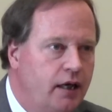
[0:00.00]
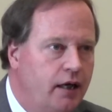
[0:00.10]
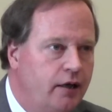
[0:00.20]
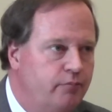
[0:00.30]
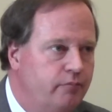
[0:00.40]

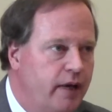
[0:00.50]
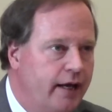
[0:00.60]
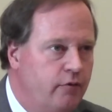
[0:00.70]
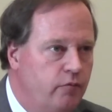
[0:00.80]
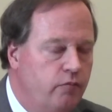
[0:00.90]

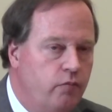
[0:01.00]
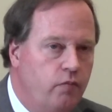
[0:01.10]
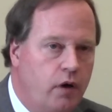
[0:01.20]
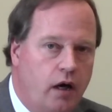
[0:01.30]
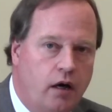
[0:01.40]
and
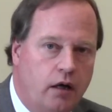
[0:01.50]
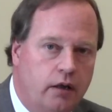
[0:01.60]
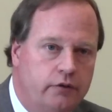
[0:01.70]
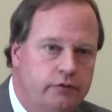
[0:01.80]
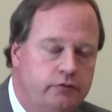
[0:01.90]

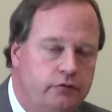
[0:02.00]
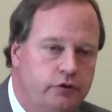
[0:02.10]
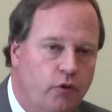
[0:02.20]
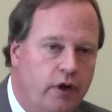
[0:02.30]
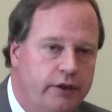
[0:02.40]
our
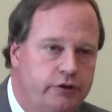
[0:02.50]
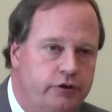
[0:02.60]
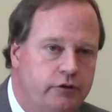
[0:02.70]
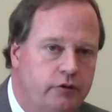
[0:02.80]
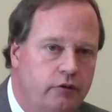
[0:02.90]
storage
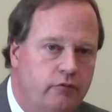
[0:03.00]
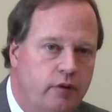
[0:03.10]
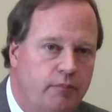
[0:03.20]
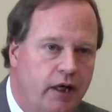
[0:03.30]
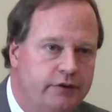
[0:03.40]

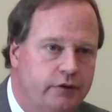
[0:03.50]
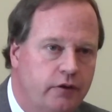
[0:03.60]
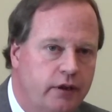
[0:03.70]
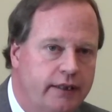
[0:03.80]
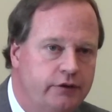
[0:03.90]

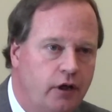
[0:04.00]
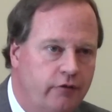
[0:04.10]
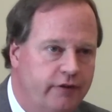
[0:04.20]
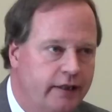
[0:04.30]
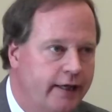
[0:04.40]
repositories
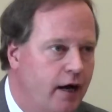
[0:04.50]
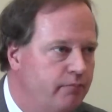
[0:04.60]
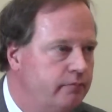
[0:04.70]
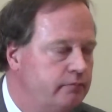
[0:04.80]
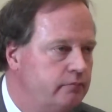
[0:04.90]
are filling up.